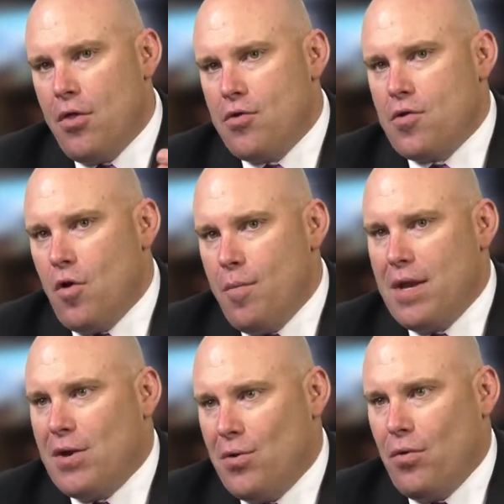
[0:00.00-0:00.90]
There's so
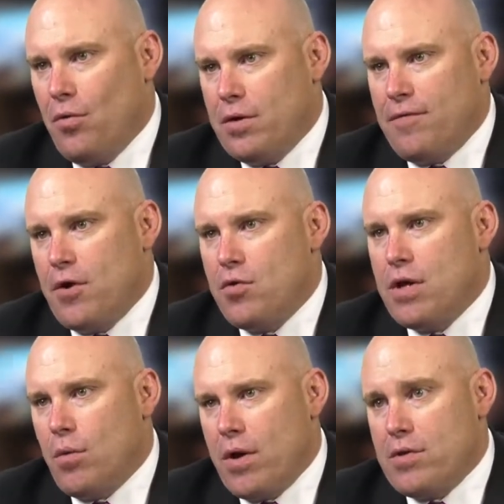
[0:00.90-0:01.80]
many cool, different,
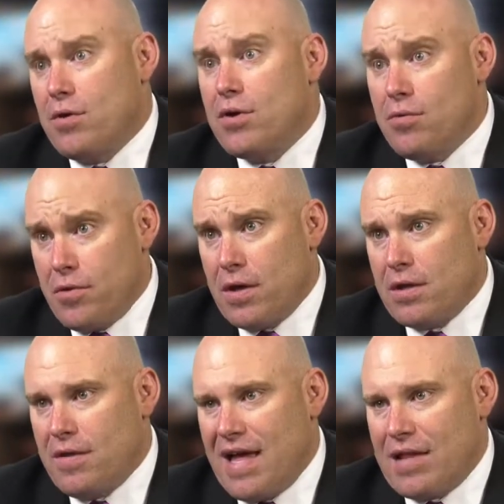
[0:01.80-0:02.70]
unique ways you can do
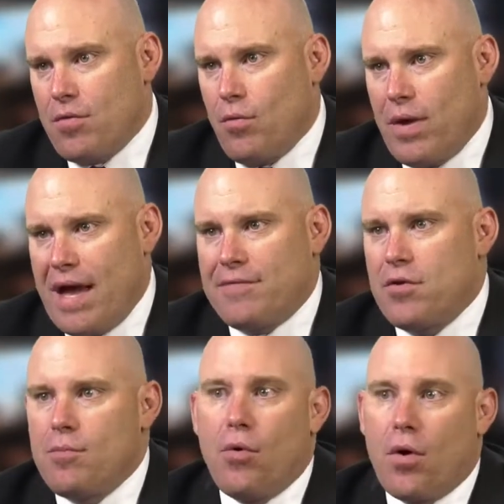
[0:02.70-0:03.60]
things, and that's what we have to
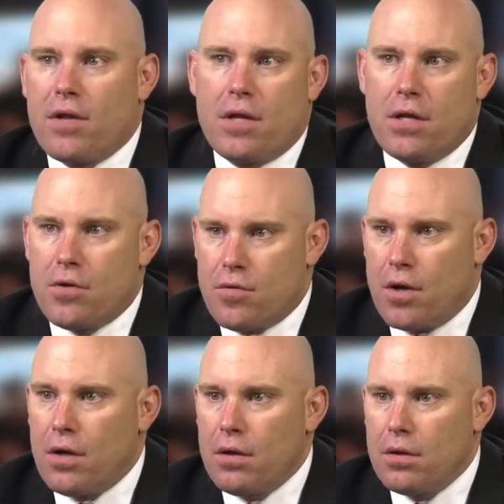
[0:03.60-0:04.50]
do more as an industry.